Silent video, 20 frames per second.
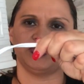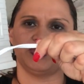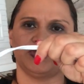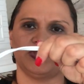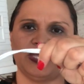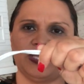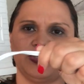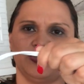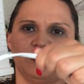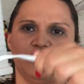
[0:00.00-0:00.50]
sure
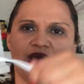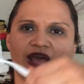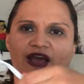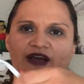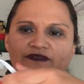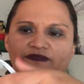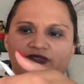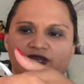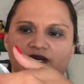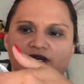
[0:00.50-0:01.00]
that you
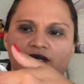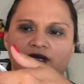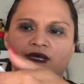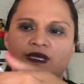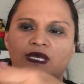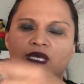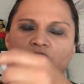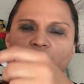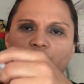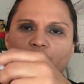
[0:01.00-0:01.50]
have the
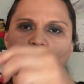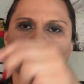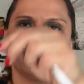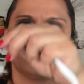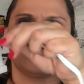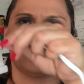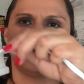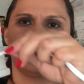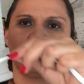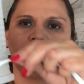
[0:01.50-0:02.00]
the
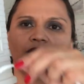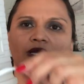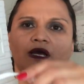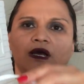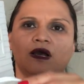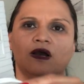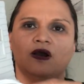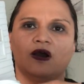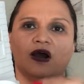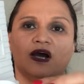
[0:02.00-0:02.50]
cord
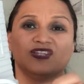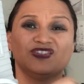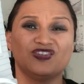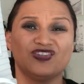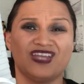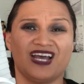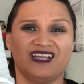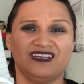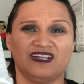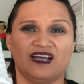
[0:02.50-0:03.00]
onto
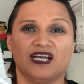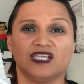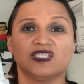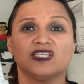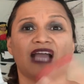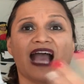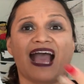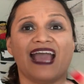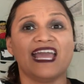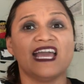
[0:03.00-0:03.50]
that
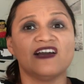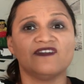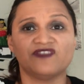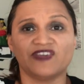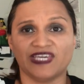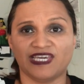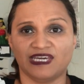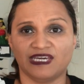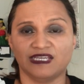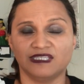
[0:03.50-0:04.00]
notch. I
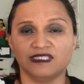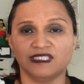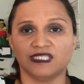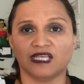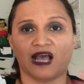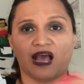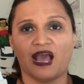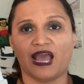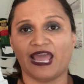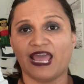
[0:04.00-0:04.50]
have kids,
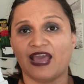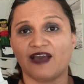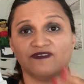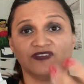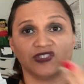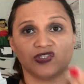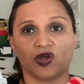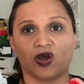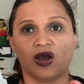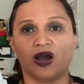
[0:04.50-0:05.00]
I have
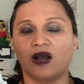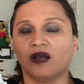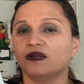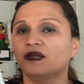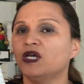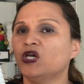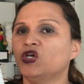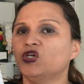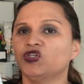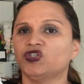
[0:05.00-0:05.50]
a
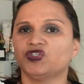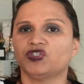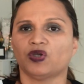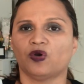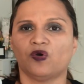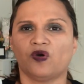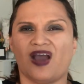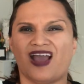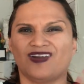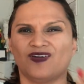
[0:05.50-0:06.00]
dog,
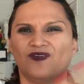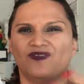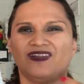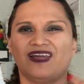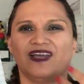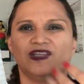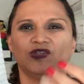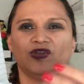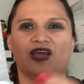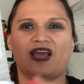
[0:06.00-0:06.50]
so I don't
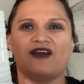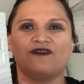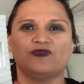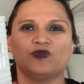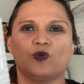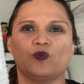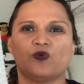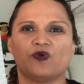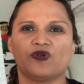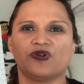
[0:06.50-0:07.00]
like to have
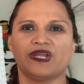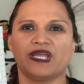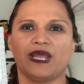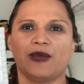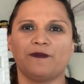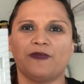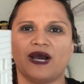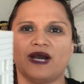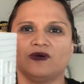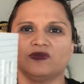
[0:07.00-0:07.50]
to worry
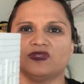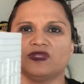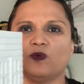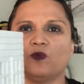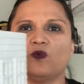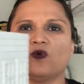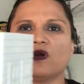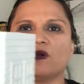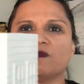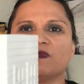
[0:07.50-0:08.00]
about the
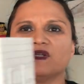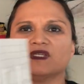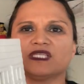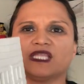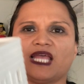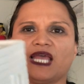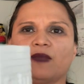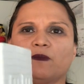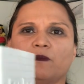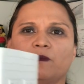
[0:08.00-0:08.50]

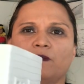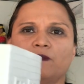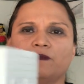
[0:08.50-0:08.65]
warmers like